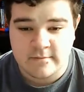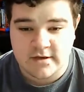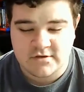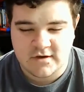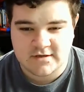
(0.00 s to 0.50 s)

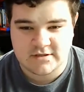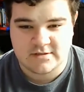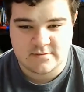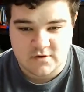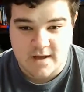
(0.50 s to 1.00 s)
make sure you guys are
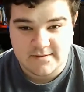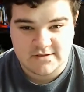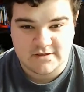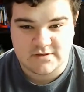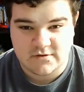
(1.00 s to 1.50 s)
subscribing
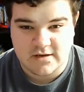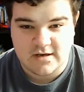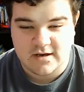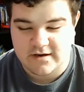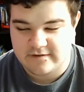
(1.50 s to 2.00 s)
so you can tune
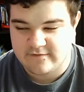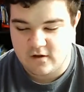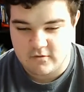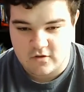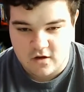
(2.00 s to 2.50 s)
in and
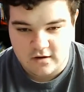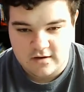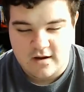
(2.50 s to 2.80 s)
follow along.